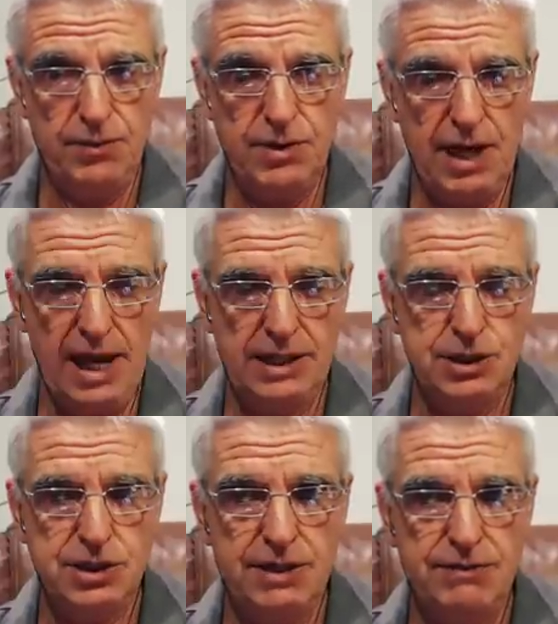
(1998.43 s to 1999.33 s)
it
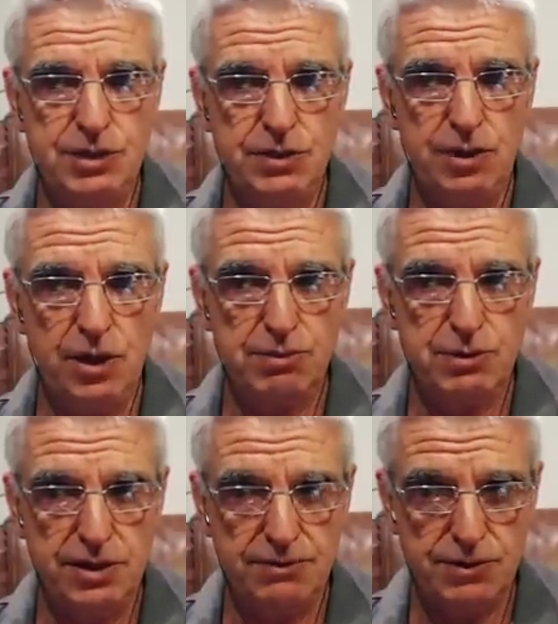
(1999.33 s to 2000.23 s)
just gives you the
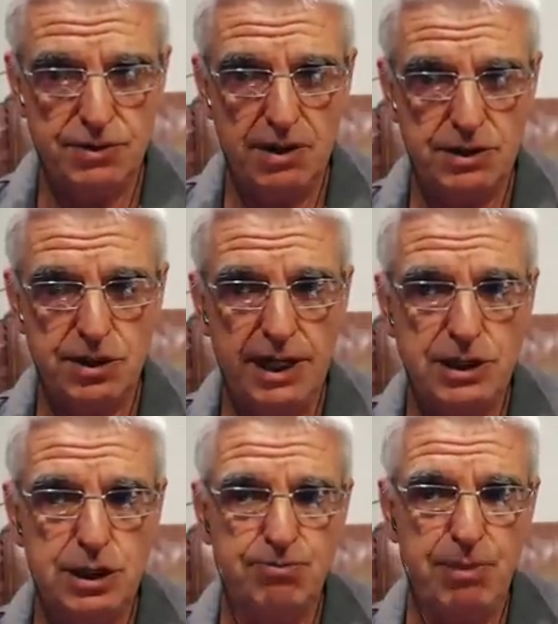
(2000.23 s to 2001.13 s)
option of
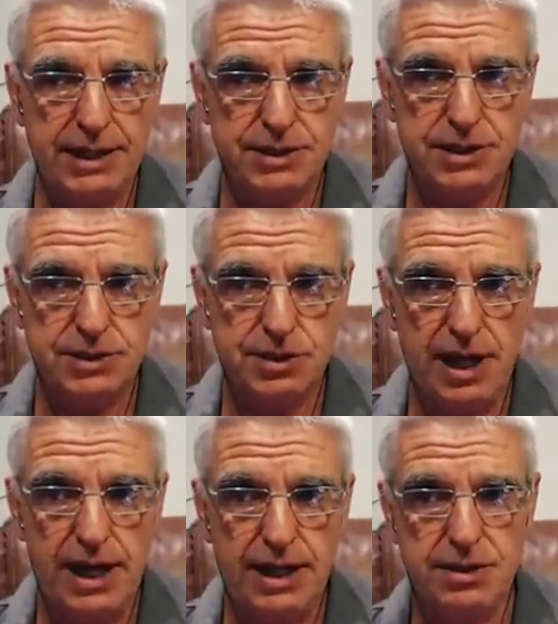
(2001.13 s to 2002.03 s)
changing back to
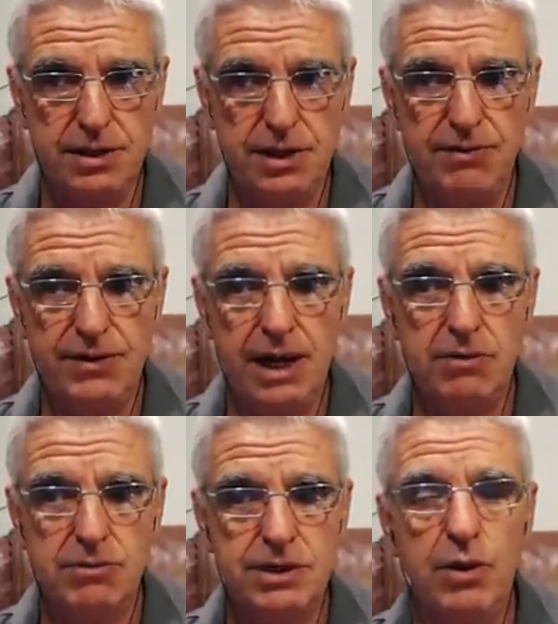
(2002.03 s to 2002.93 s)
chat and everything
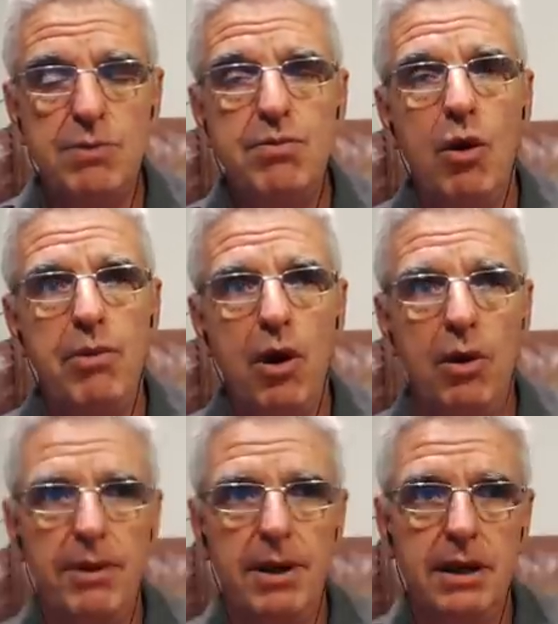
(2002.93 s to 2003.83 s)
else. If we put a
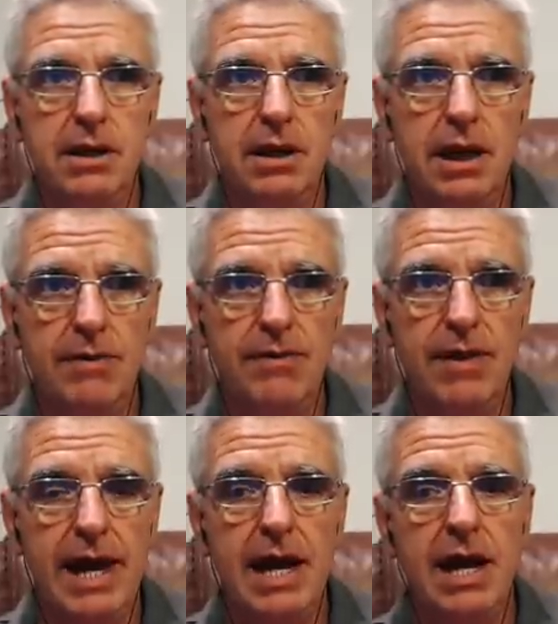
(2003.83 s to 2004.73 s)
pop in
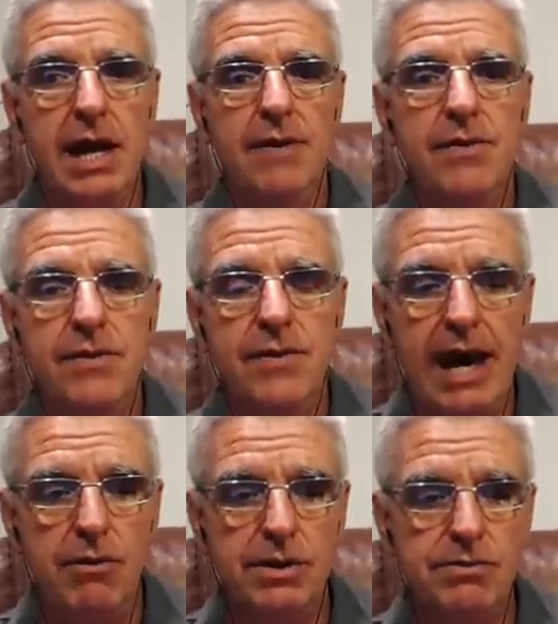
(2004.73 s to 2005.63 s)
there,
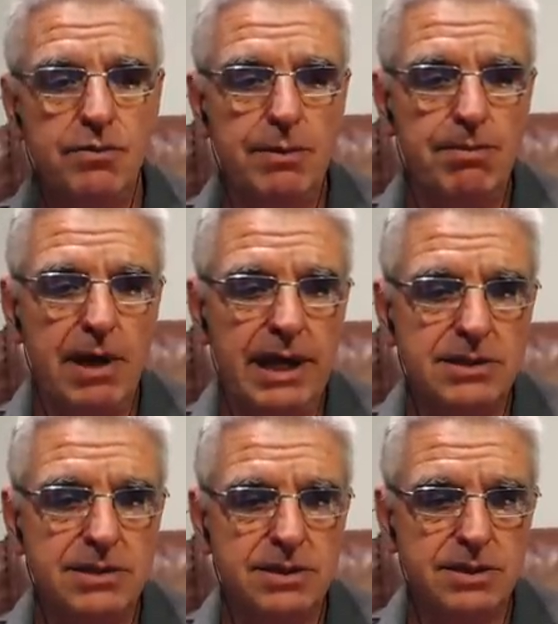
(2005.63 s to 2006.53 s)
that would
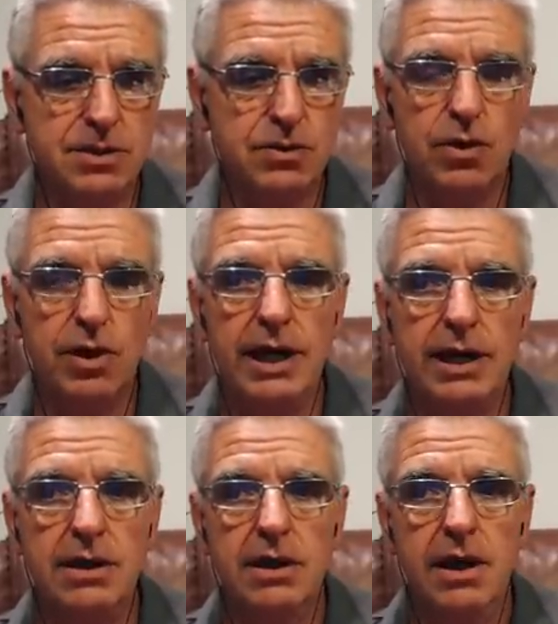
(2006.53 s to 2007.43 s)
replace the screen,
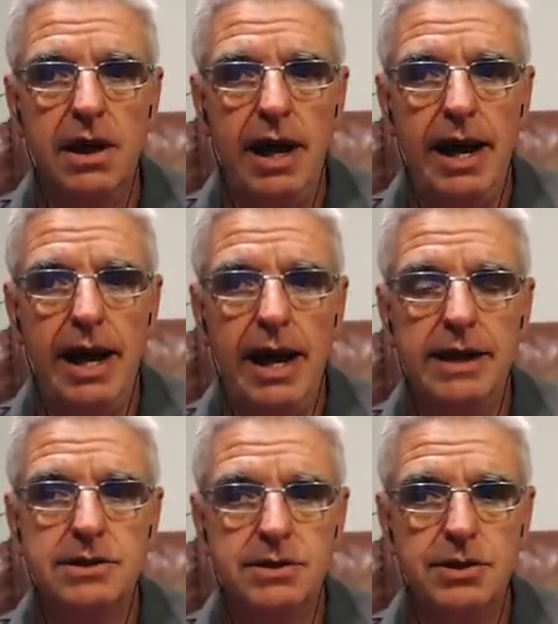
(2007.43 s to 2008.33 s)

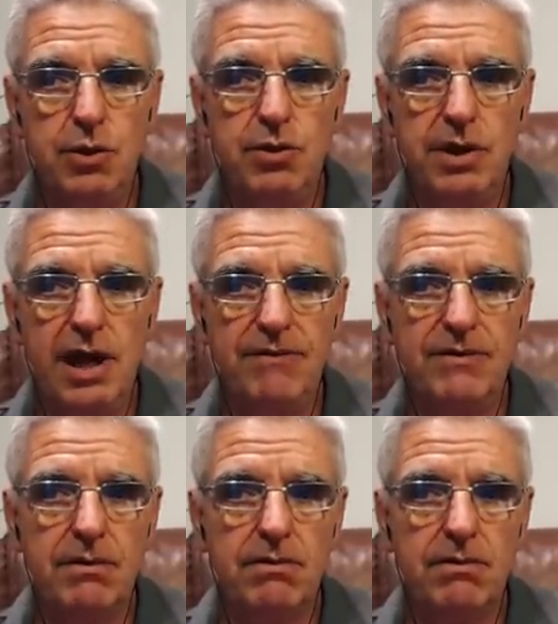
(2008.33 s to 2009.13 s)
and you would have to